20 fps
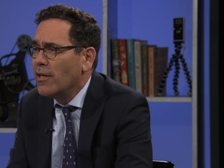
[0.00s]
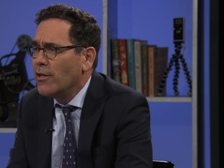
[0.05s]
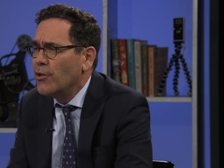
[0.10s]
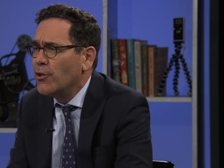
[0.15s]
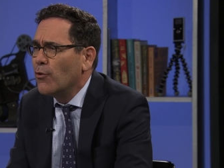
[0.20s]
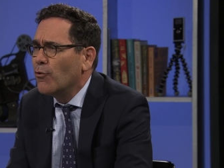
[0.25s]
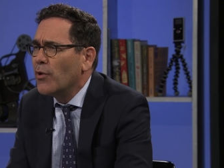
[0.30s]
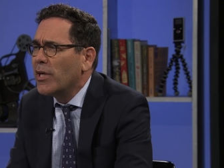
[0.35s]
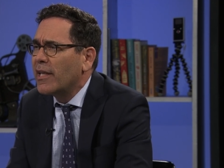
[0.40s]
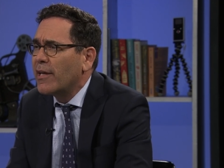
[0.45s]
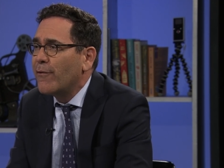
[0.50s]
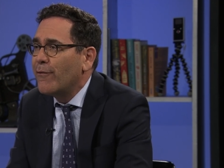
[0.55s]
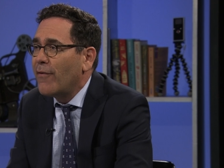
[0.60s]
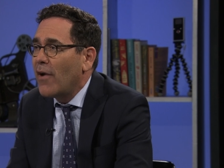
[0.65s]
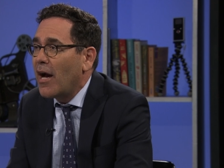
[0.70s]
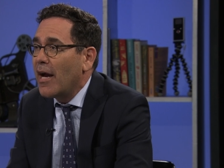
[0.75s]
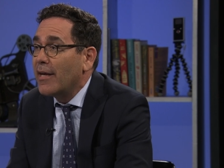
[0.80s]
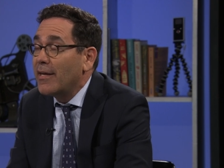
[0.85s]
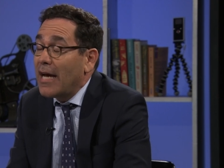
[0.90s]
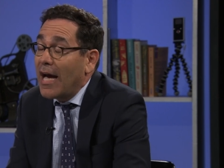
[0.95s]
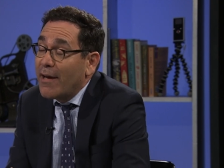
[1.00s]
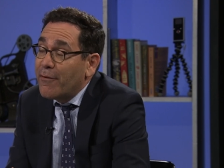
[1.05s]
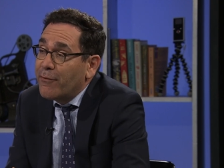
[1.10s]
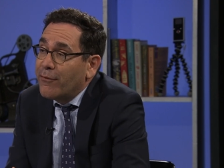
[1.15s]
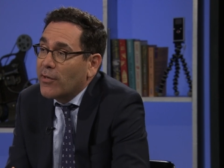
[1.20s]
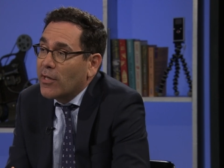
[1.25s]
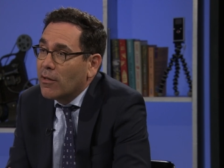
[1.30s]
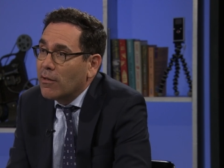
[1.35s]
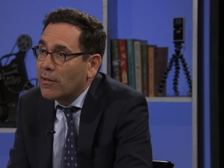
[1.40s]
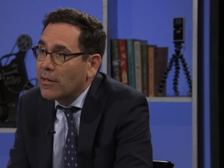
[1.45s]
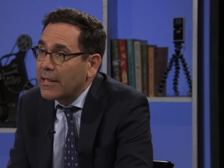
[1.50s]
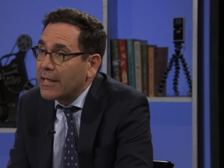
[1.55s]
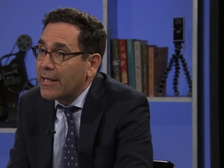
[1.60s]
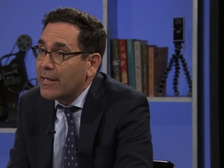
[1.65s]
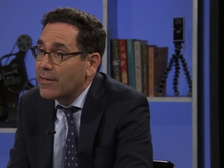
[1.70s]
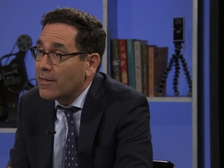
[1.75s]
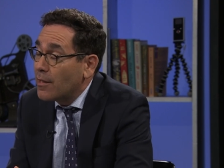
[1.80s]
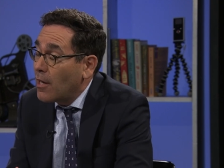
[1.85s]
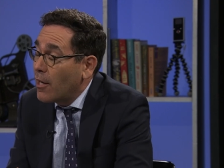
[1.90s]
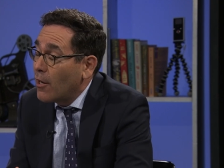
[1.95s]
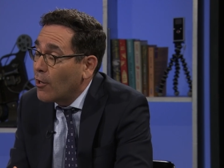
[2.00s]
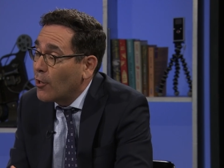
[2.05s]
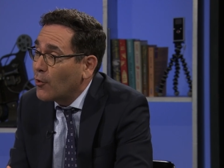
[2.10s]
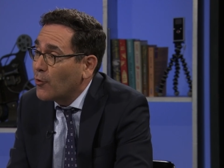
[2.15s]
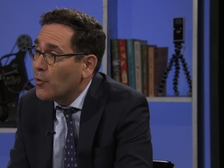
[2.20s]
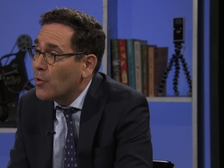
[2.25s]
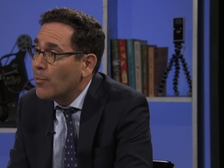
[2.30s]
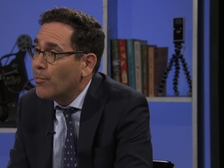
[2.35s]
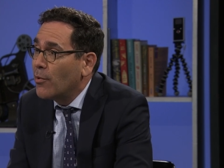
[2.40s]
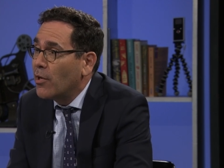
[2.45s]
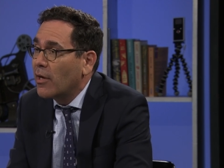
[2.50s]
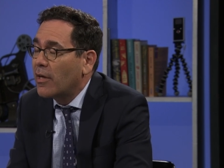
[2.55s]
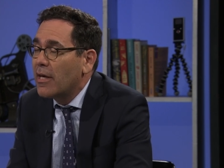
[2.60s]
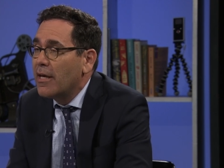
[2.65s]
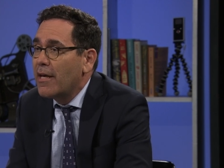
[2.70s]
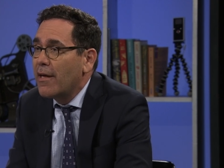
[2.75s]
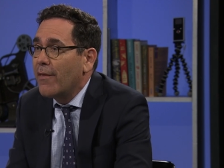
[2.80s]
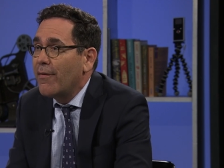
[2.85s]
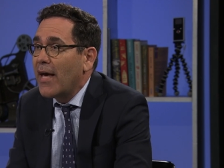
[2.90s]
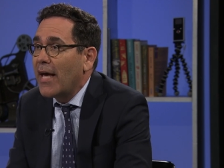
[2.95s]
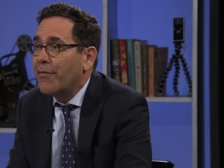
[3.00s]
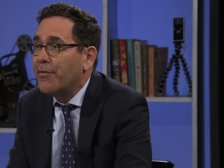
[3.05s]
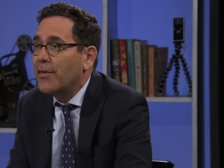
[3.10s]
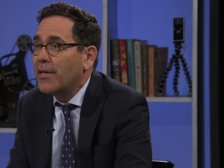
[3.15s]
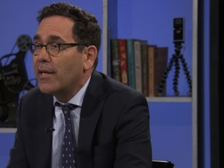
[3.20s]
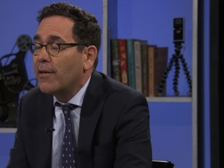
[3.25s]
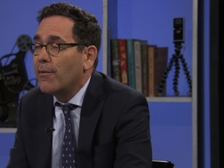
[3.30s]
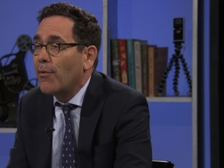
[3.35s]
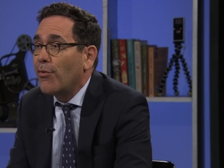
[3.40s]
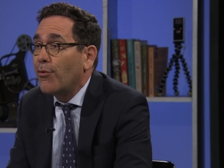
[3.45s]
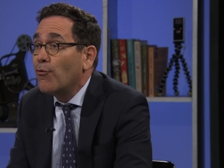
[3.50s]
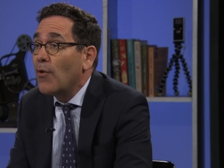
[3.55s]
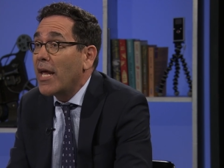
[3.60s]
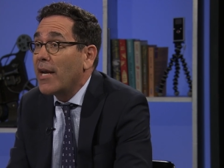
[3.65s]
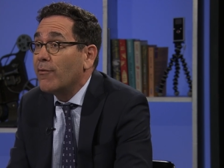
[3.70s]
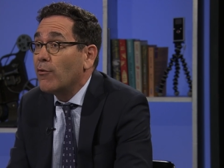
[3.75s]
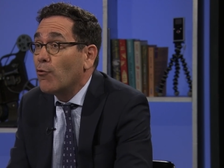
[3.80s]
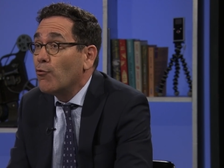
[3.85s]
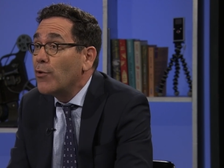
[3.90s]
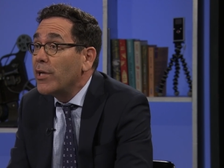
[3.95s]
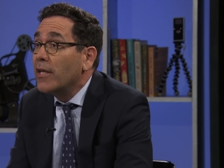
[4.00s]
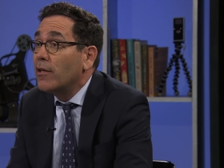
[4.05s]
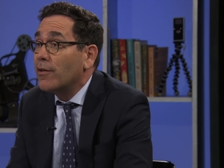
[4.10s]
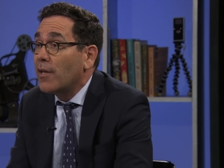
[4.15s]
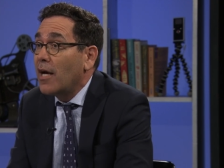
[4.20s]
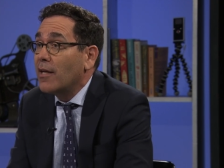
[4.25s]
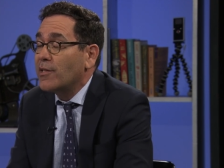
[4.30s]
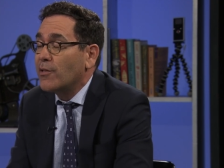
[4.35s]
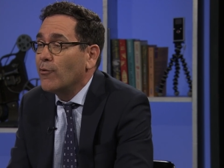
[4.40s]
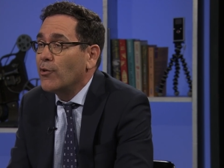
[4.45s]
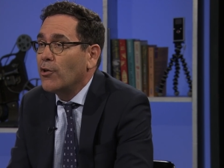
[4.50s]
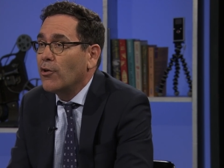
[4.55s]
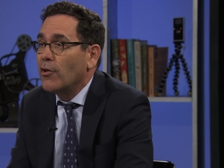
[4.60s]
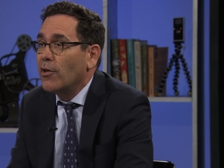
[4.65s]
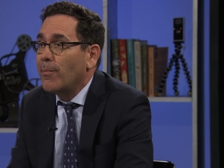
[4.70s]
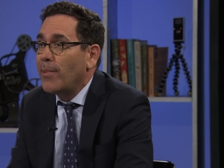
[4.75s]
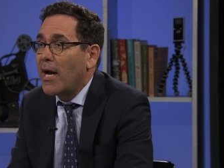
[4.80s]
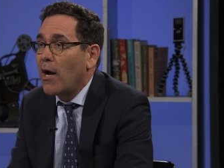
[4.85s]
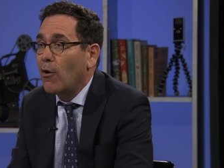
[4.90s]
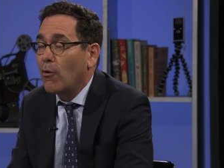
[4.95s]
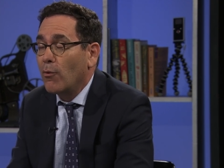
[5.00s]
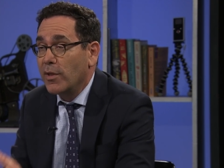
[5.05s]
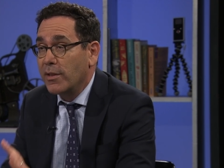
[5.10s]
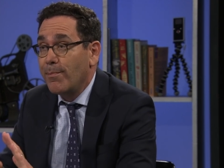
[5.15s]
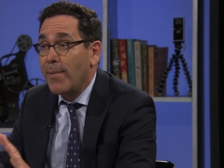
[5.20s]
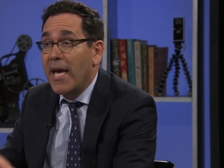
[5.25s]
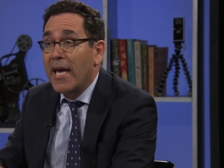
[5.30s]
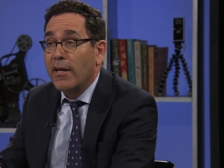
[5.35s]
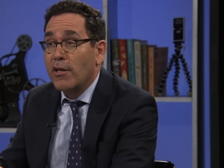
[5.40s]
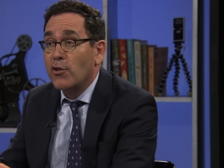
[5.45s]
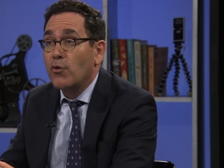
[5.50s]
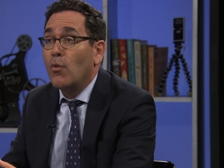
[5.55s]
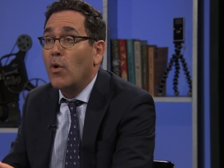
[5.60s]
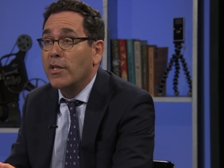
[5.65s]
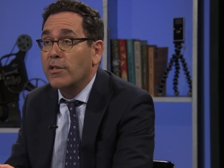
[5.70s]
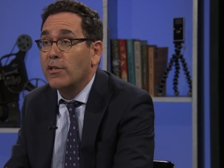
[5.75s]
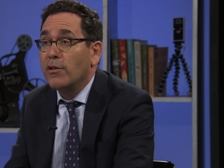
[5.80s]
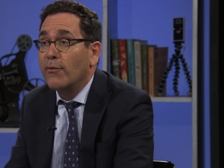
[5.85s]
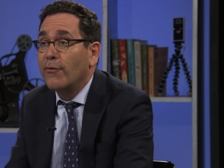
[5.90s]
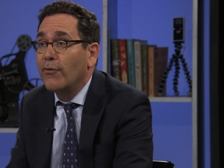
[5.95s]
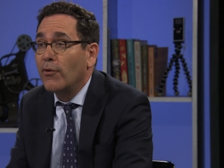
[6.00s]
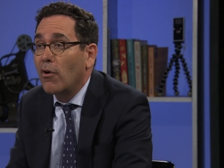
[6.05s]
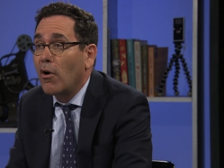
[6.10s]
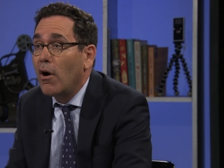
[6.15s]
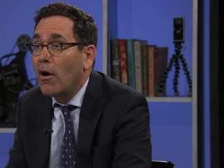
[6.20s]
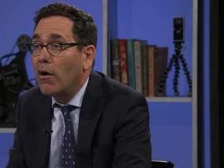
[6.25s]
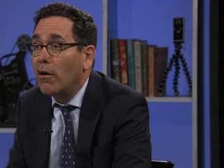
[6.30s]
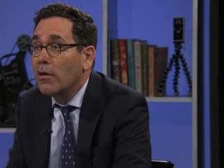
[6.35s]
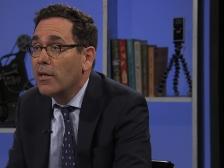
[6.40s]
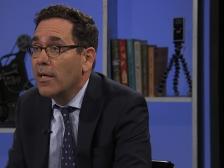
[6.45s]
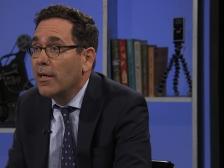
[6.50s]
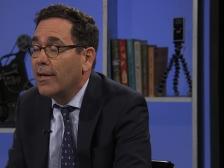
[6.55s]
do you really find, I feel at least, and I argue in the book, that the threat of a real Nazi return to power was banished once and for all.